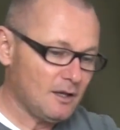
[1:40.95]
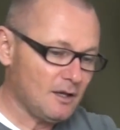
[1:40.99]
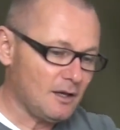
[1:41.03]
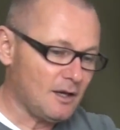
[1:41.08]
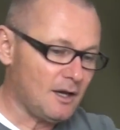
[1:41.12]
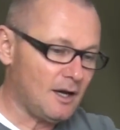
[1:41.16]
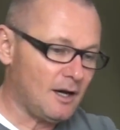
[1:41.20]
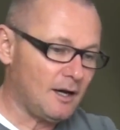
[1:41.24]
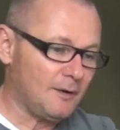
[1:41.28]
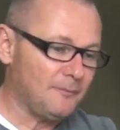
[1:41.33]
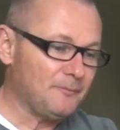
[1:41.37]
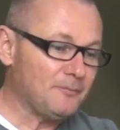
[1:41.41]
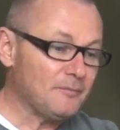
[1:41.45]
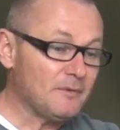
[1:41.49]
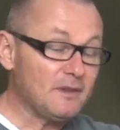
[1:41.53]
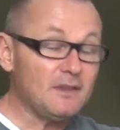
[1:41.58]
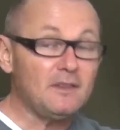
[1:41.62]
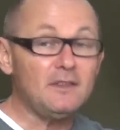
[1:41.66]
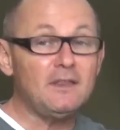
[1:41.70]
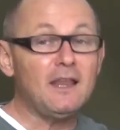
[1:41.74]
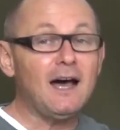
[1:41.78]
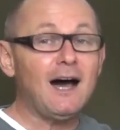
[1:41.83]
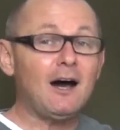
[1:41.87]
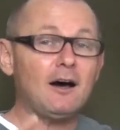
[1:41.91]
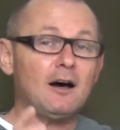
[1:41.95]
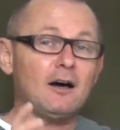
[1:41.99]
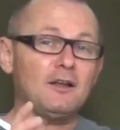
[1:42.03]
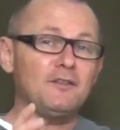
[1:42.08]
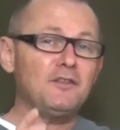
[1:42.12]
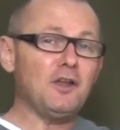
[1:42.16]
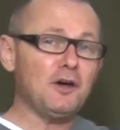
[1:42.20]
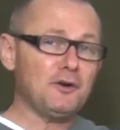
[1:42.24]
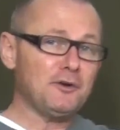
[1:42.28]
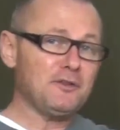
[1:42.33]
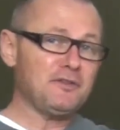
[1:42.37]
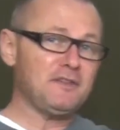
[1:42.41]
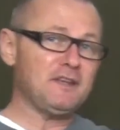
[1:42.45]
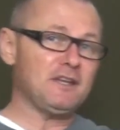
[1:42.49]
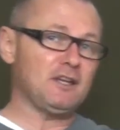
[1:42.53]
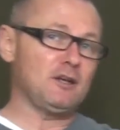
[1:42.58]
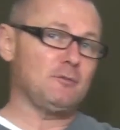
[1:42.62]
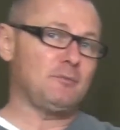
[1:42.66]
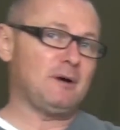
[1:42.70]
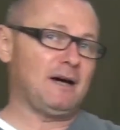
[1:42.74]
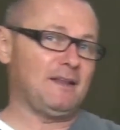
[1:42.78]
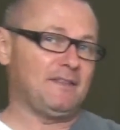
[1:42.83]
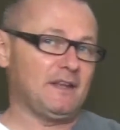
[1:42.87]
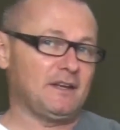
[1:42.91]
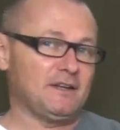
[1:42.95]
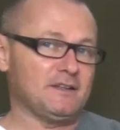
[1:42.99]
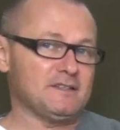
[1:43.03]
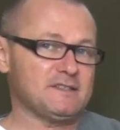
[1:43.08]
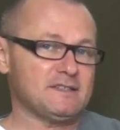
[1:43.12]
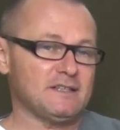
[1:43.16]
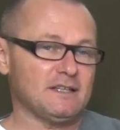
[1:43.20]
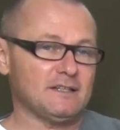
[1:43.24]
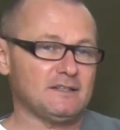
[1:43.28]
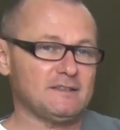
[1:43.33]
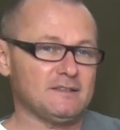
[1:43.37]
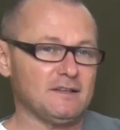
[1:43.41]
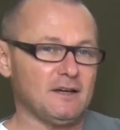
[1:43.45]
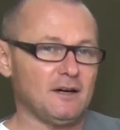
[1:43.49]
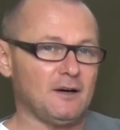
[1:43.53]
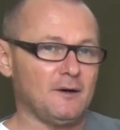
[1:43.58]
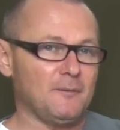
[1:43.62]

Now another thing about that is that